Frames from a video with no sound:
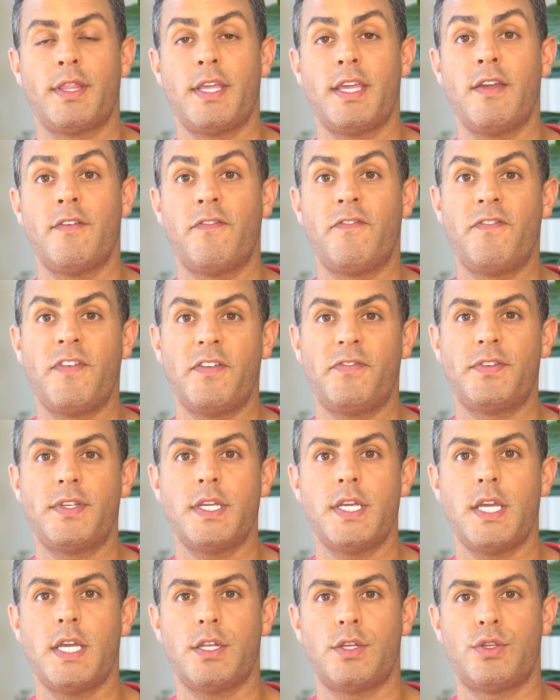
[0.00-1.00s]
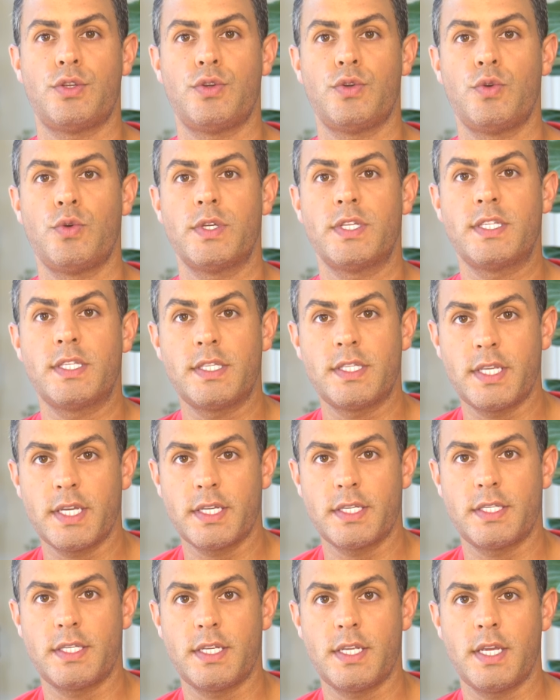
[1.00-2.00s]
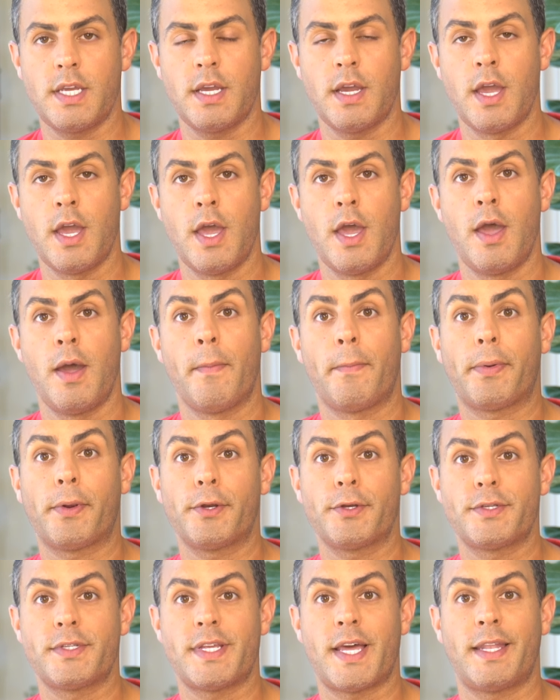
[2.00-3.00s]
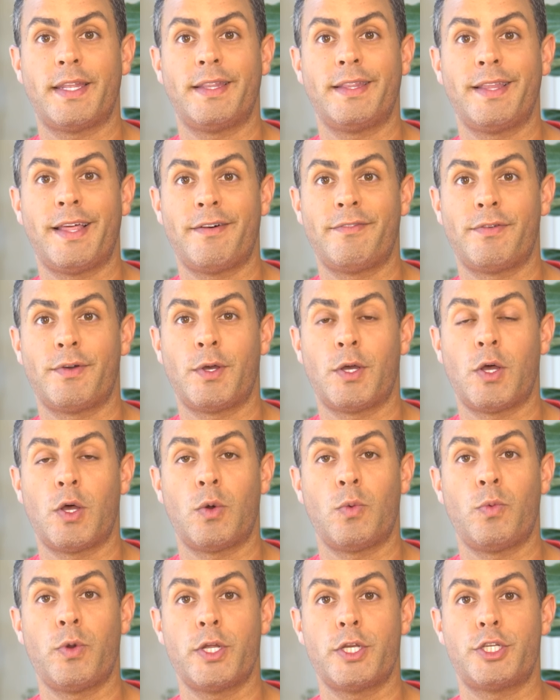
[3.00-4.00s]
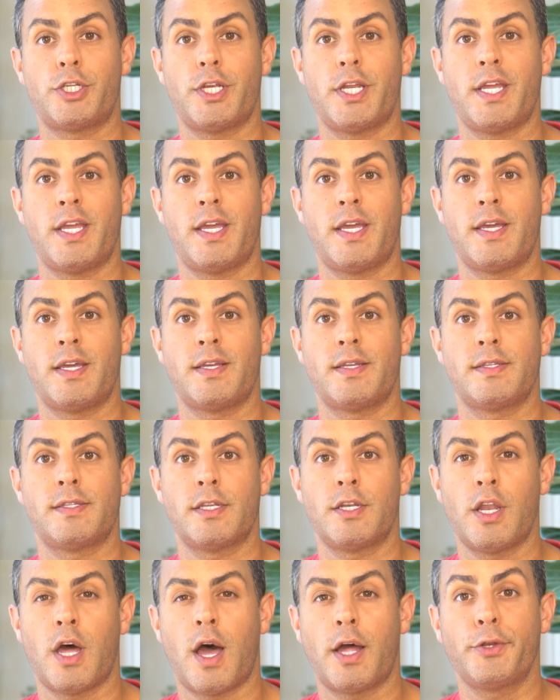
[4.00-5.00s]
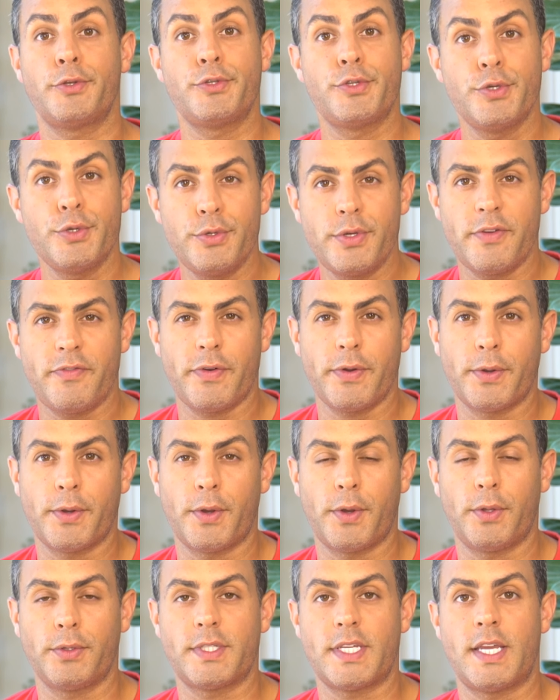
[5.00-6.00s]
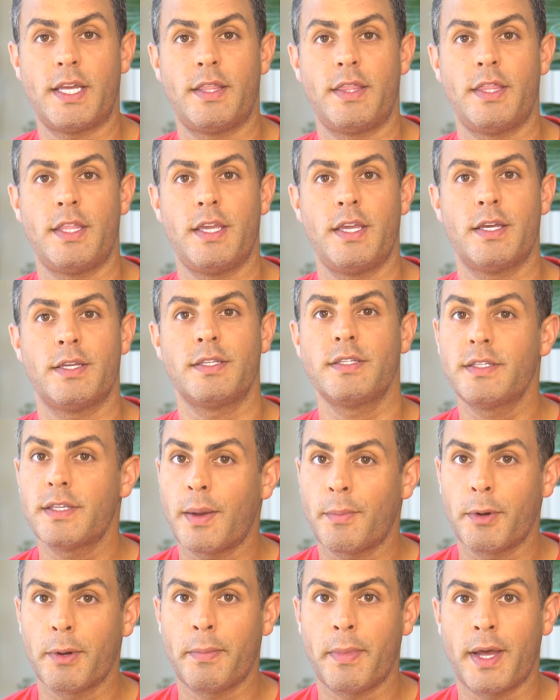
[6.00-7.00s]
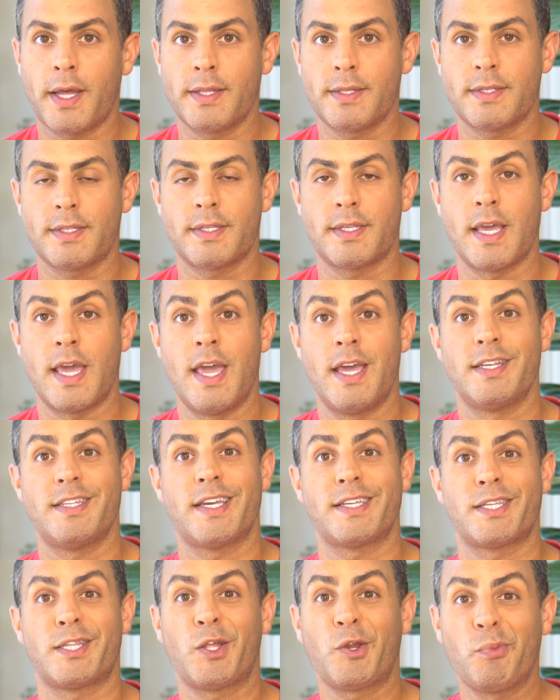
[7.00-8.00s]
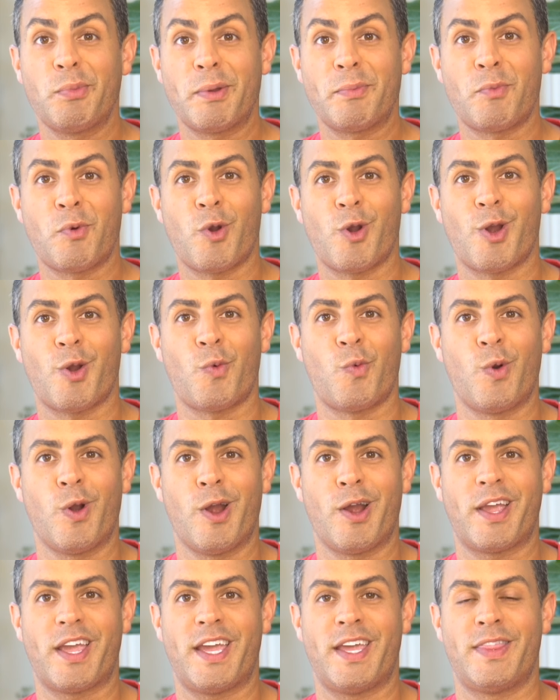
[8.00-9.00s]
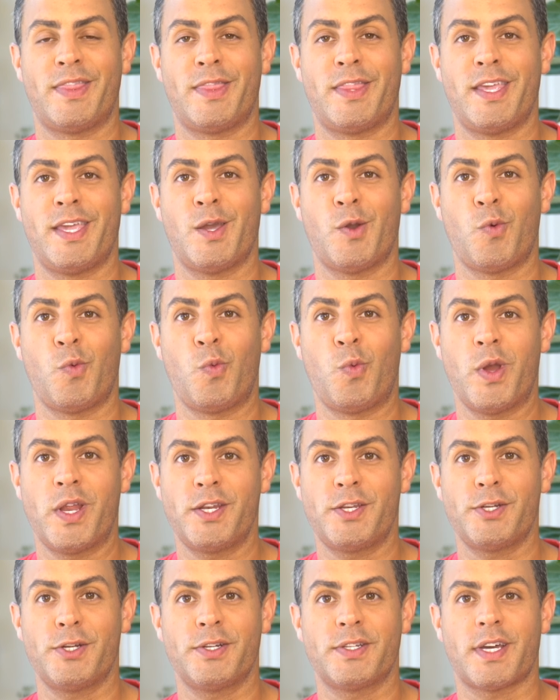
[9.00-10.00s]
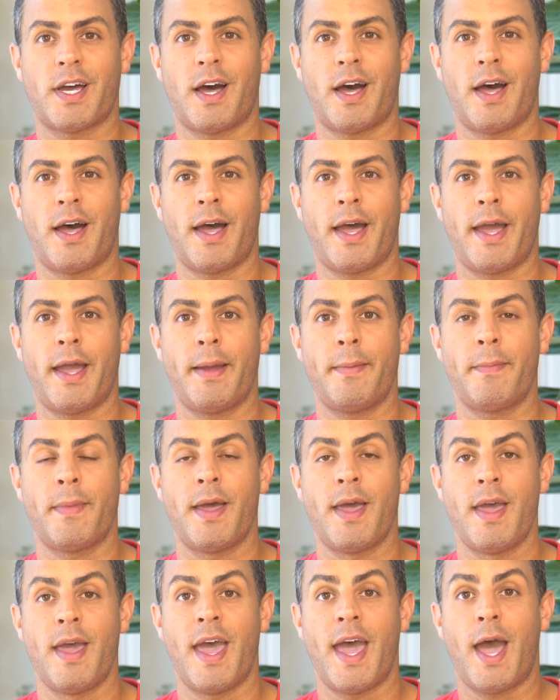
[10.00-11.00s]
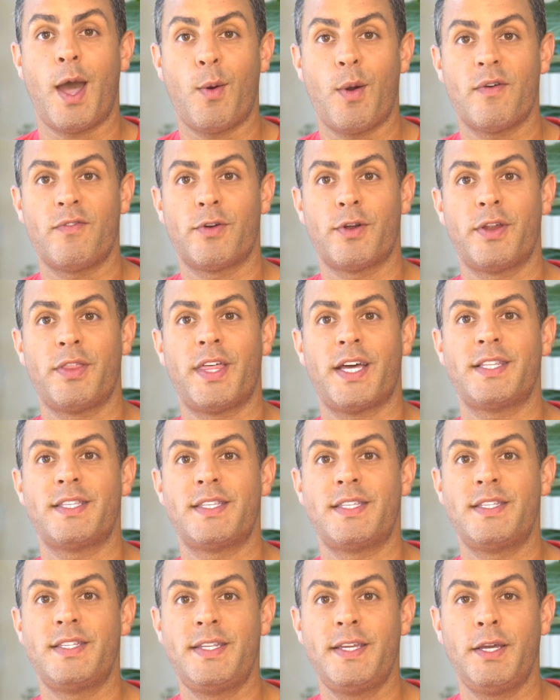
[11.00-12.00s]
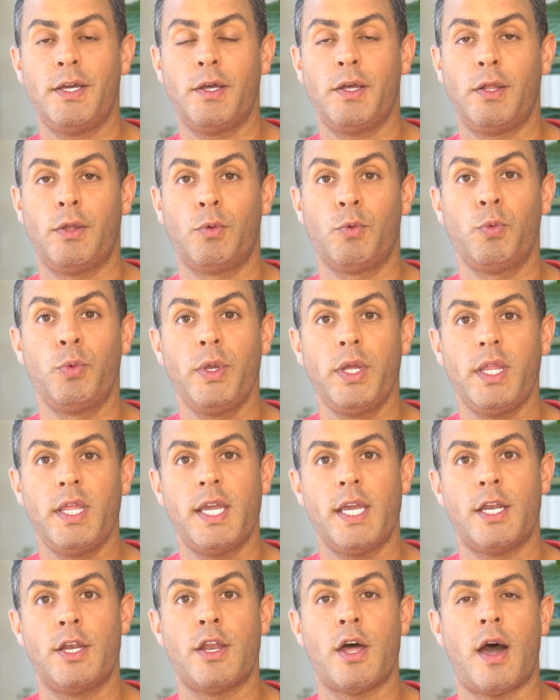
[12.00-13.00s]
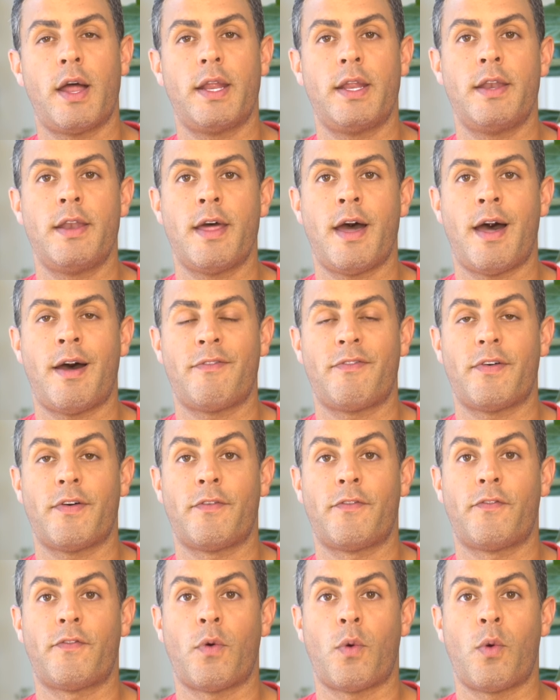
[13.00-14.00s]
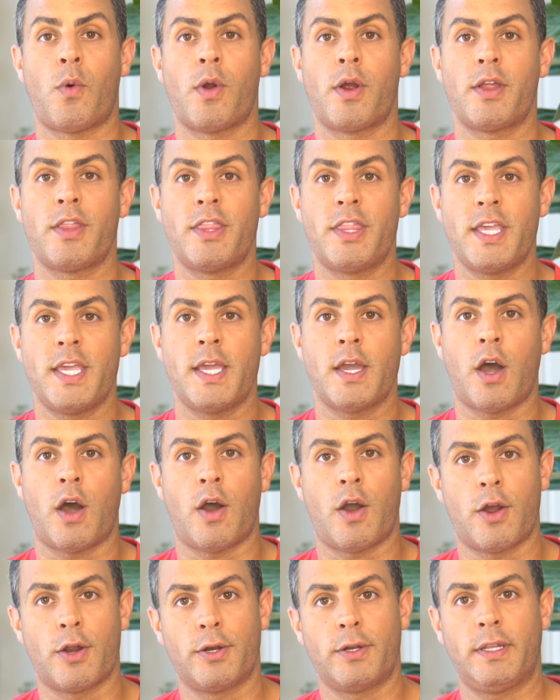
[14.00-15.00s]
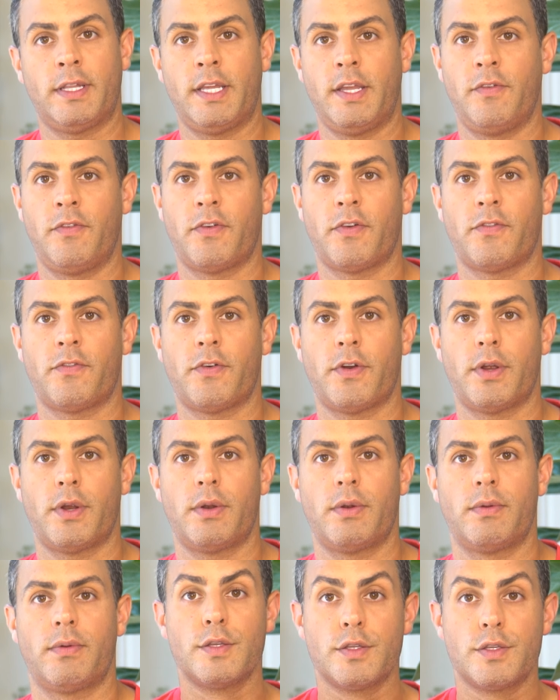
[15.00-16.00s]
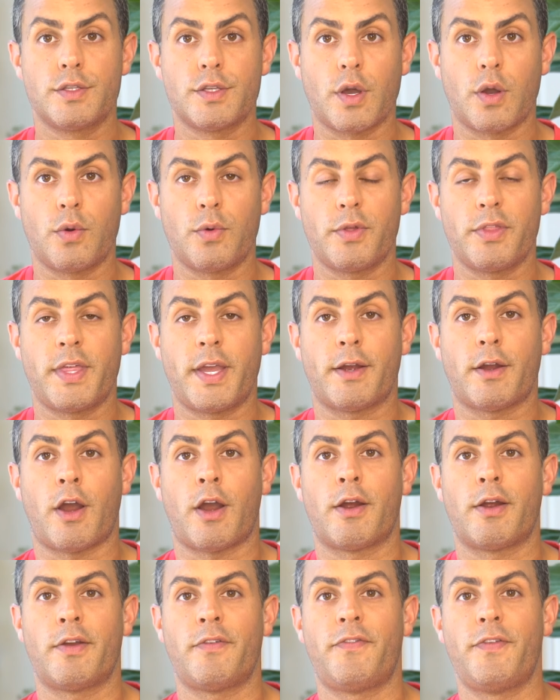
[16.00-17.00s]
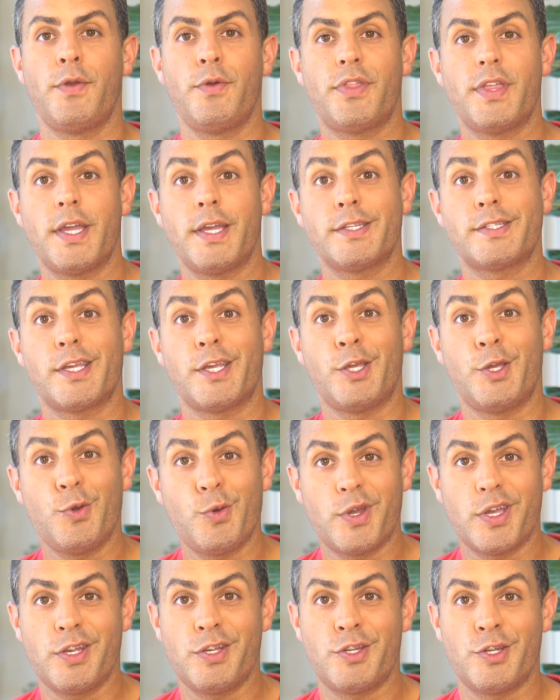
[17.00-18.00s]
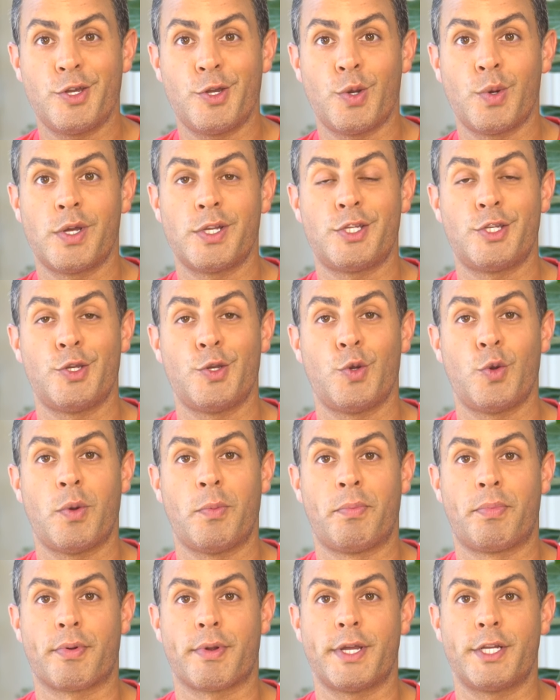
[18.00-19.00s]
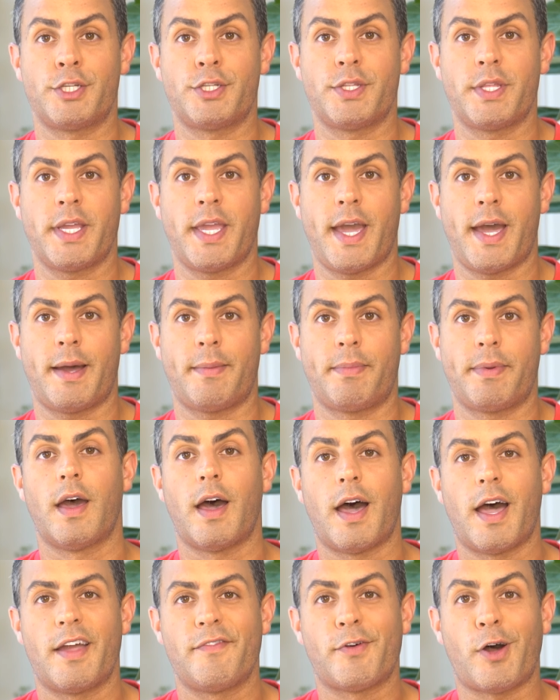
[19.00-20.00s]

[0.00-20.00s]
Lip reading: the 50 to 60% level, which is not too difficult in the summer months. Takes a little bit more work in the winter time. However, that's still really not enough for the heartleaf fern. So there are a few things you can do to bridge the gap. I've